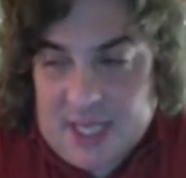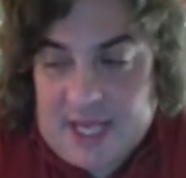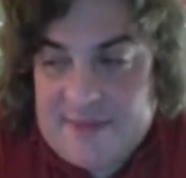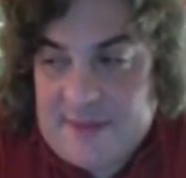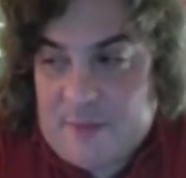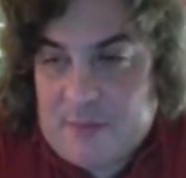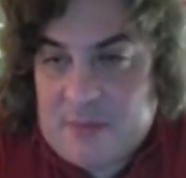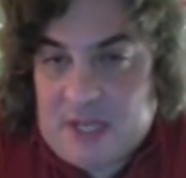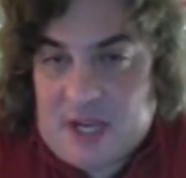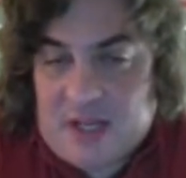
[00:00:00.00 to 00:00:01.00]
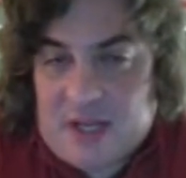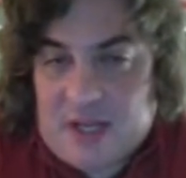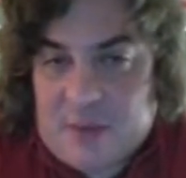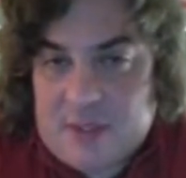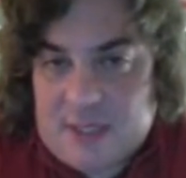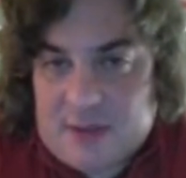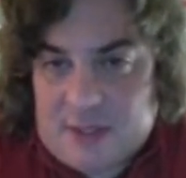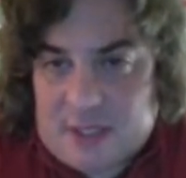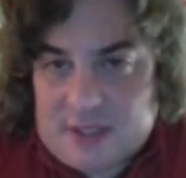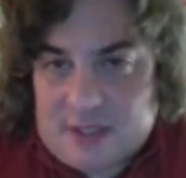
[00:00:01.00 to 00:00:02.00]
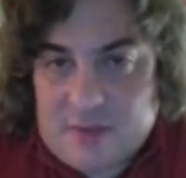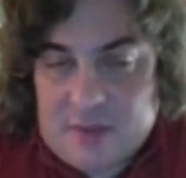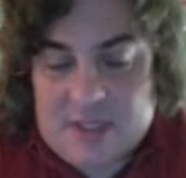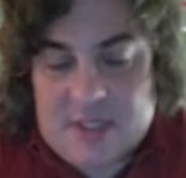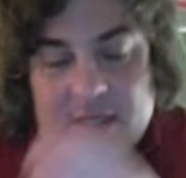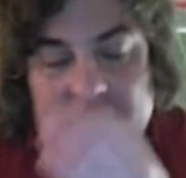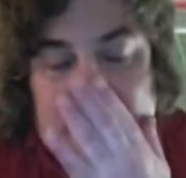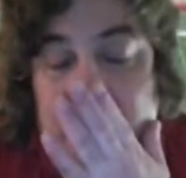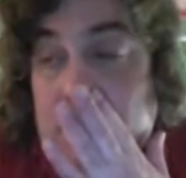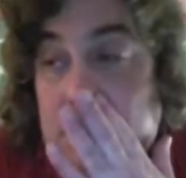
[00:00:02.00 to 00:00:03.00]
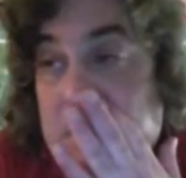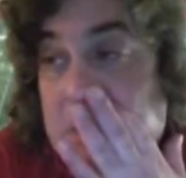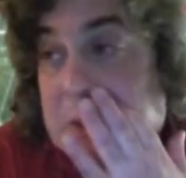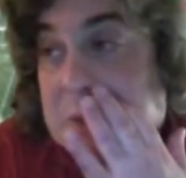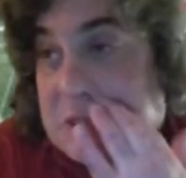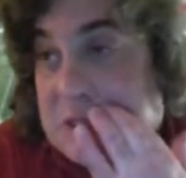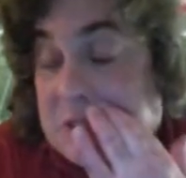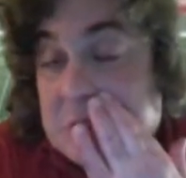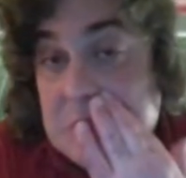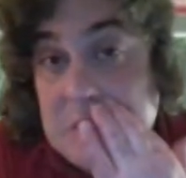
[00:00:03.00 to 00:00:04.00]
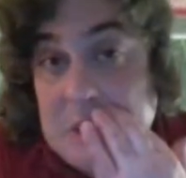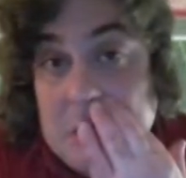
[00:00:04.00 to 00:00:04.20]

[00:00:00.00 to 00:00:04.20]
And then when Monangai went down against USC, I thought, oh, geez,